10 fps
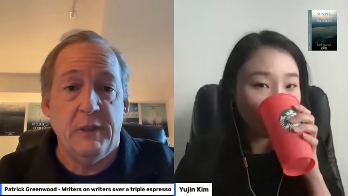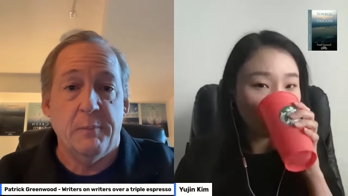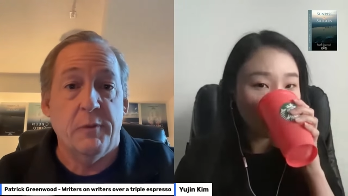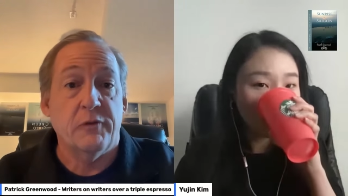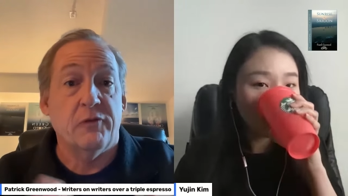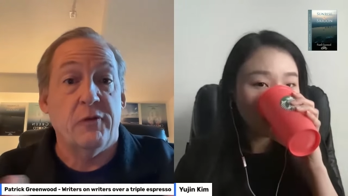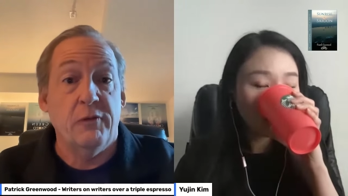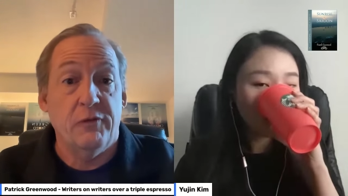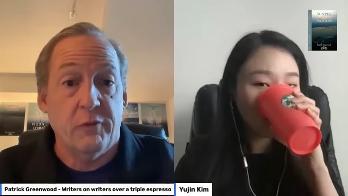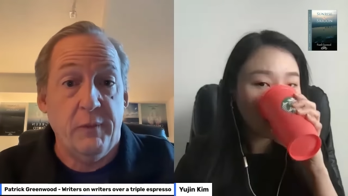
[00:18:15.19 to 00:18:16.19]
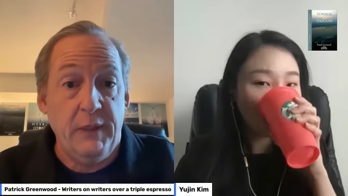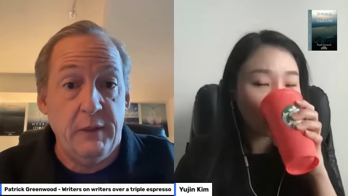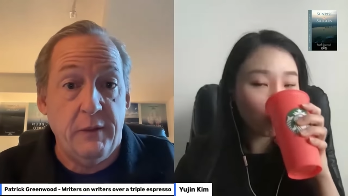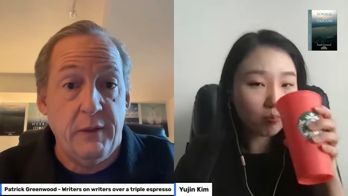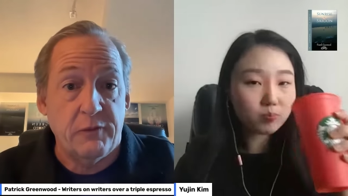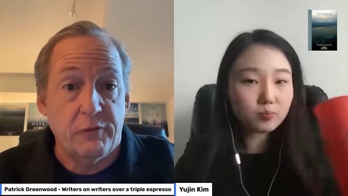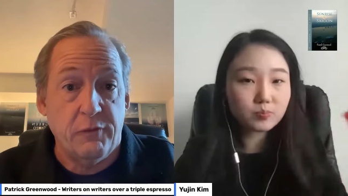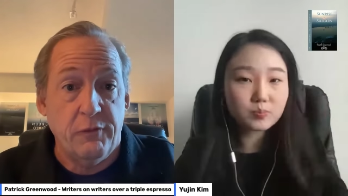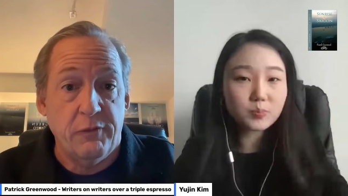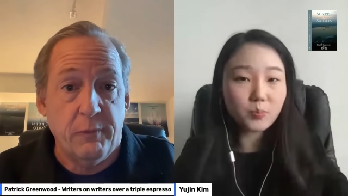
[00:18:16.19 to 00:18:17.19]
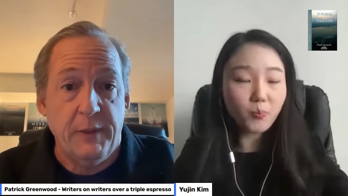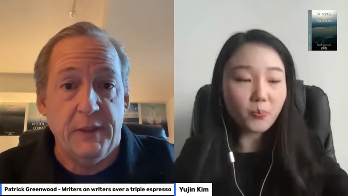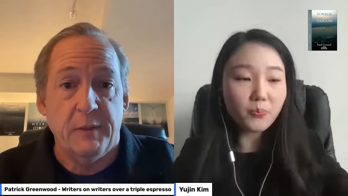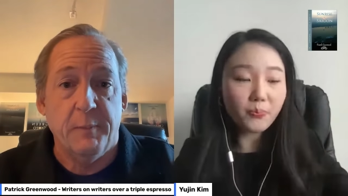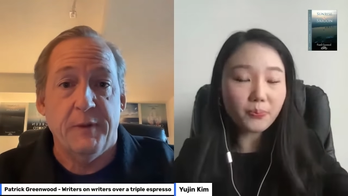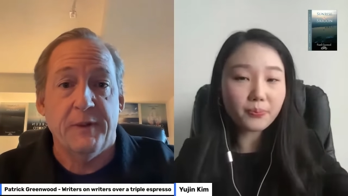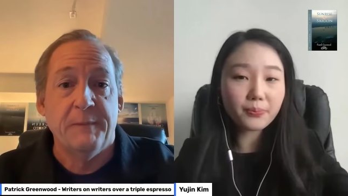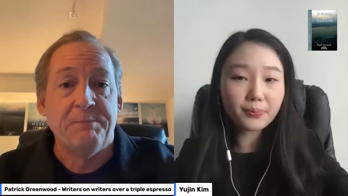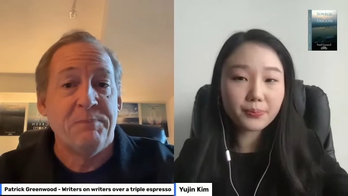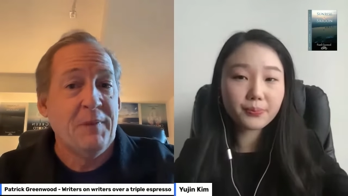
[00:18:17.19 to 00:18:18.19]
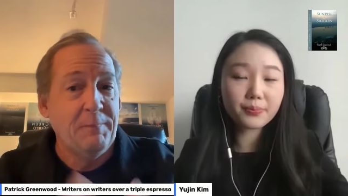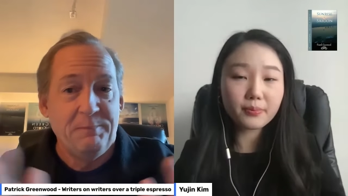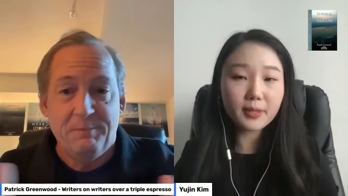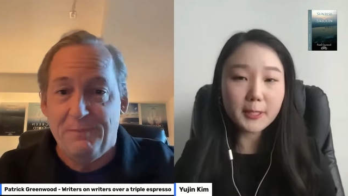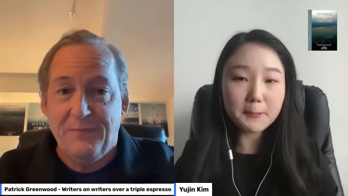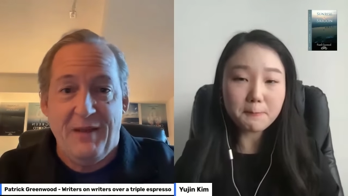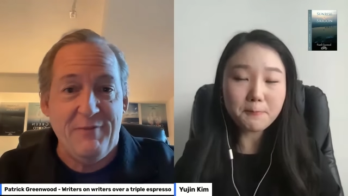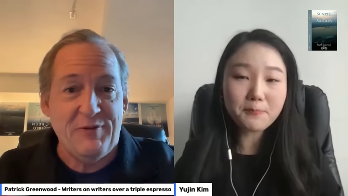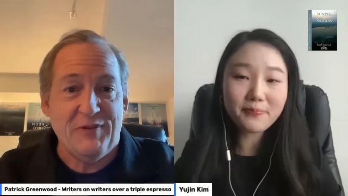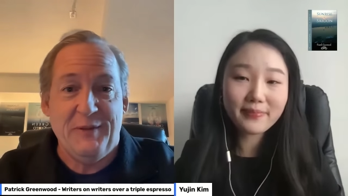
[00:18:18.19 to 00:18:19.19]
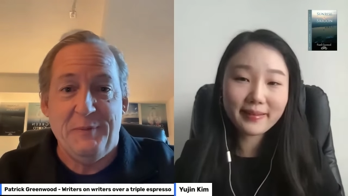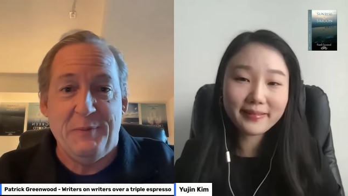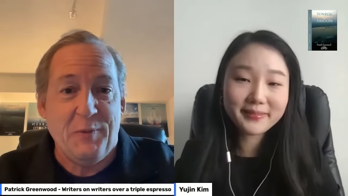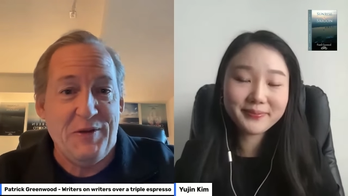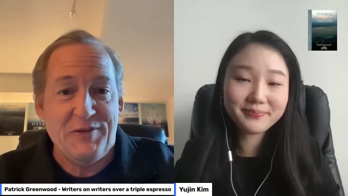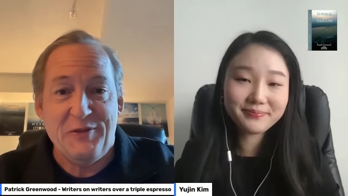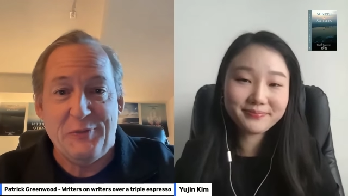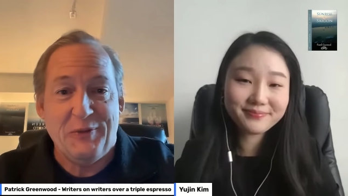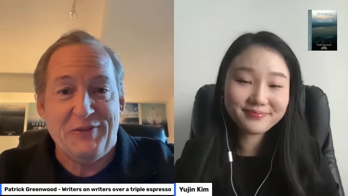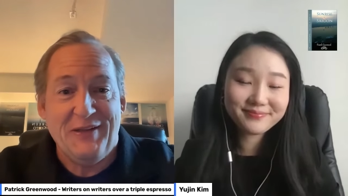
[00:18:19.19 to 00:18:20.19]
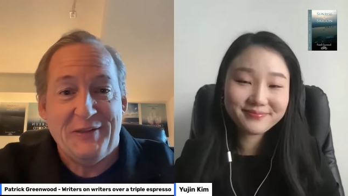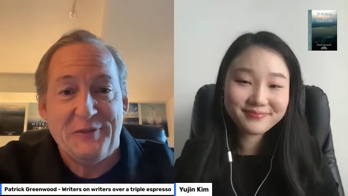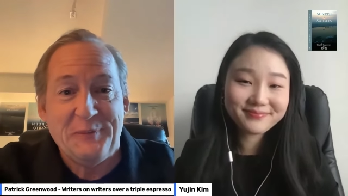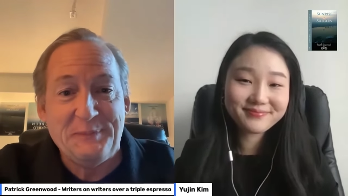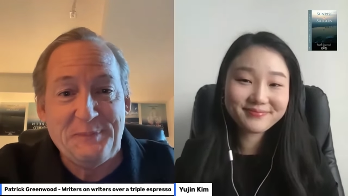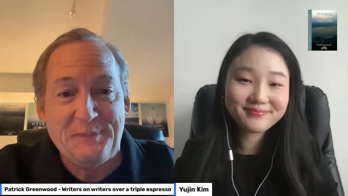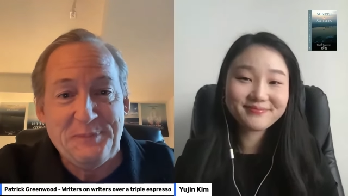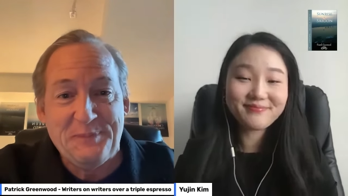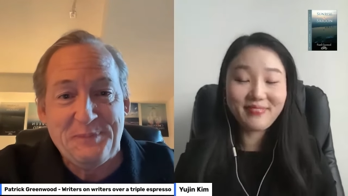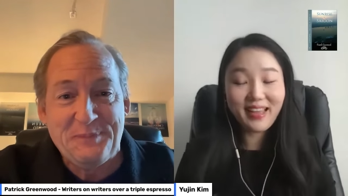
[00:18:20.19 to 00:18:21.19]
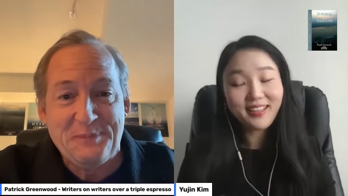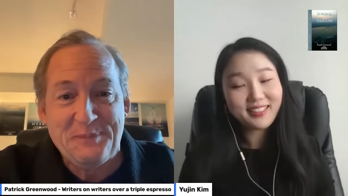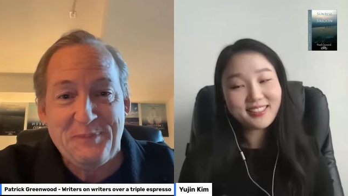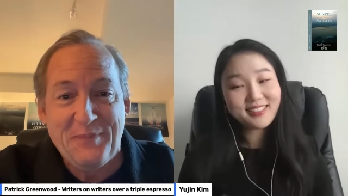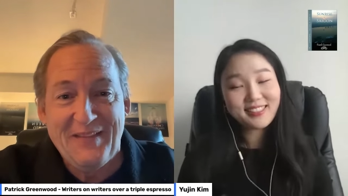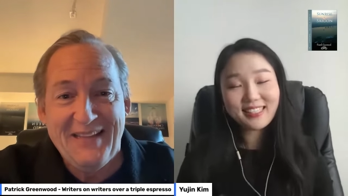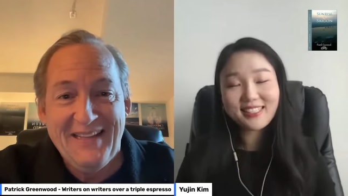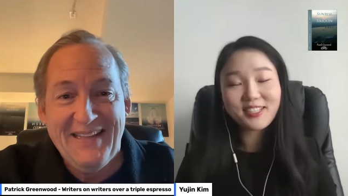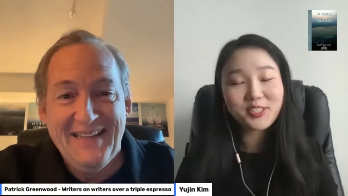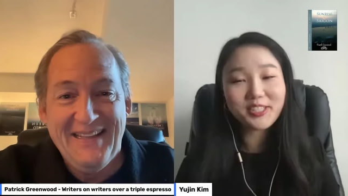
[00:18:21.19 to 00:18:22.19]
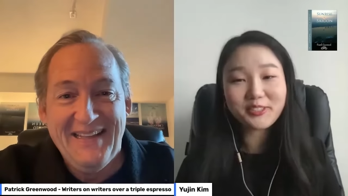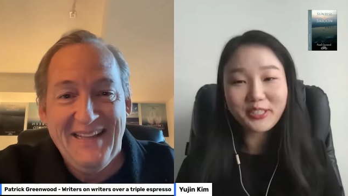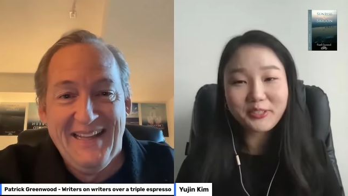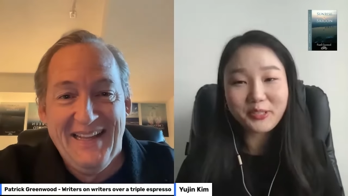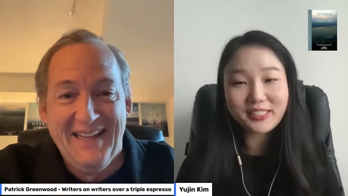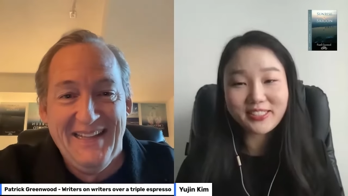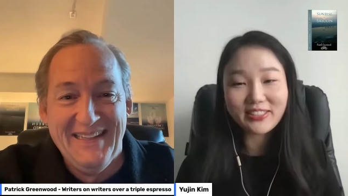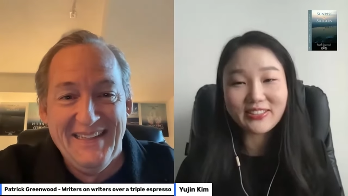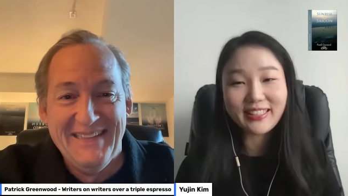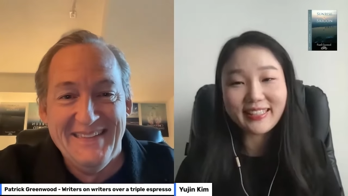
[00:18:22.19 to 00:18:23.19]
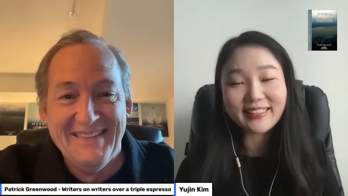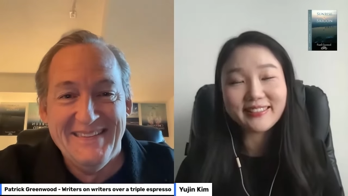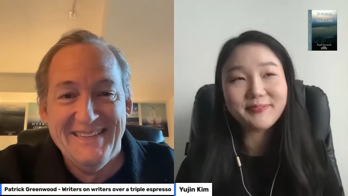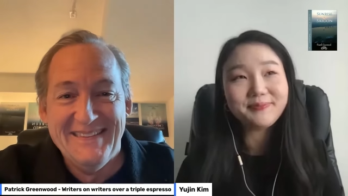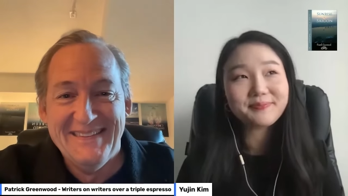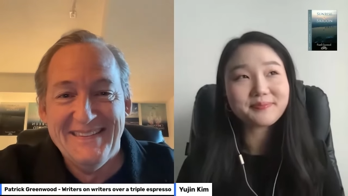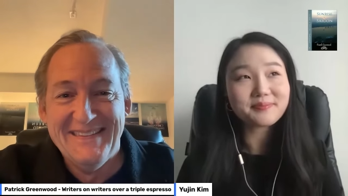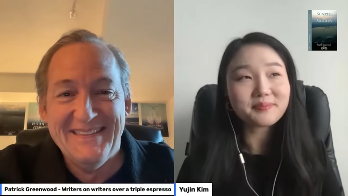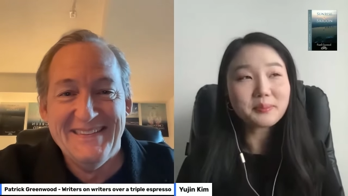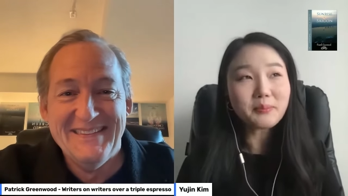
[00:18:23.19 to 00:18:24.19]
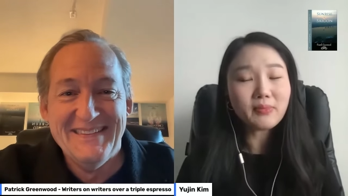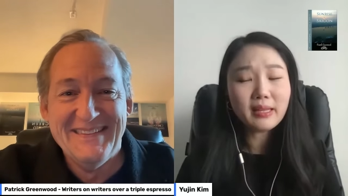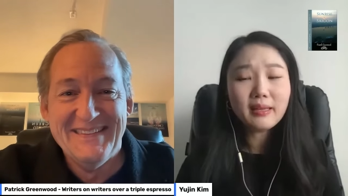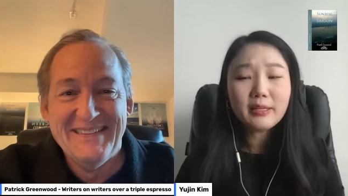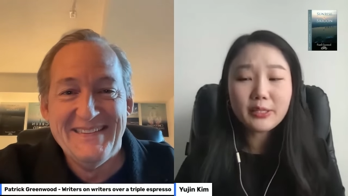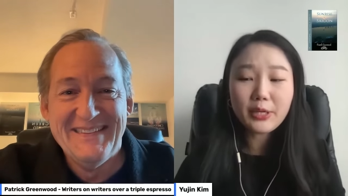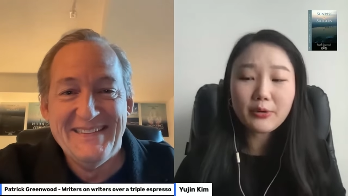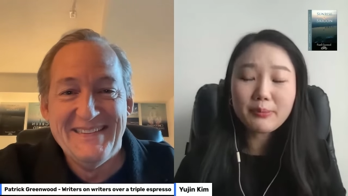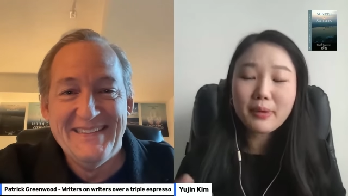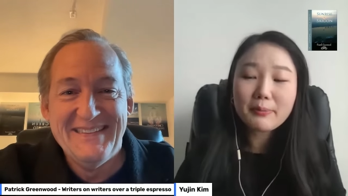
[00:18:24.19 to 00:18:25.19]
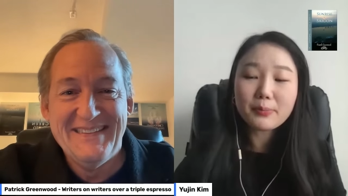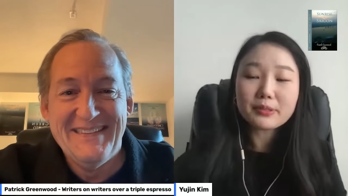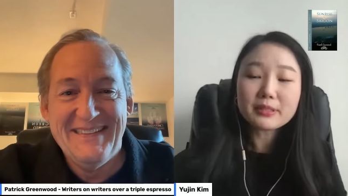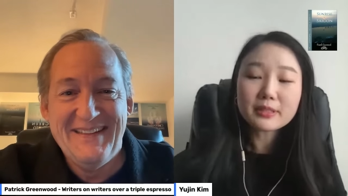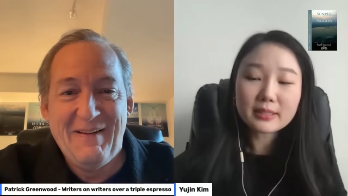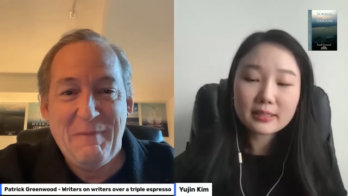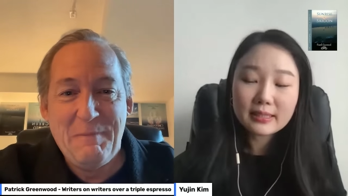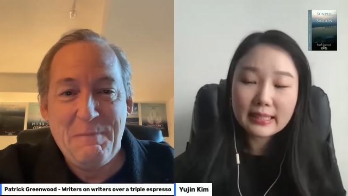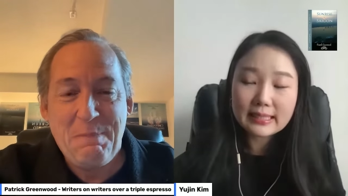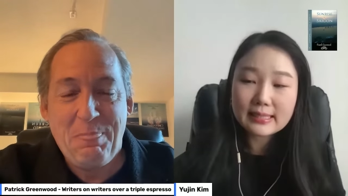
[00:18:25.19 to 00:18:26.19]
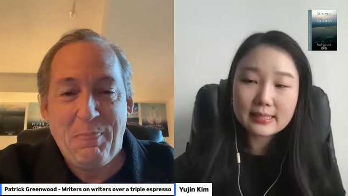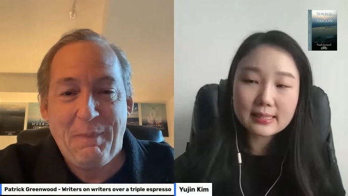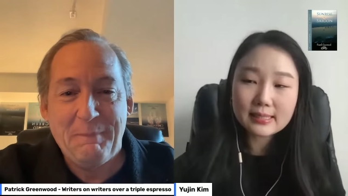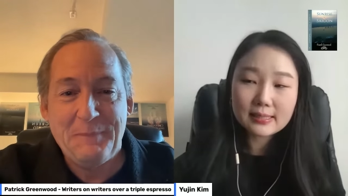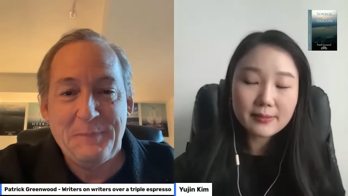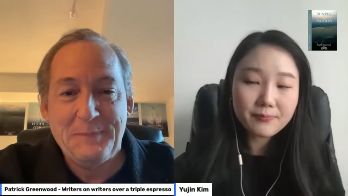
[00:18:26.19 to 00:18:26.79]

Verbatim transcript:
Speaker 1: your book, students are international students are reading your book. Obviously, the question is what's next?
Speaker 2: Yeah, that's that's actually a great question. And you know, in my book, it's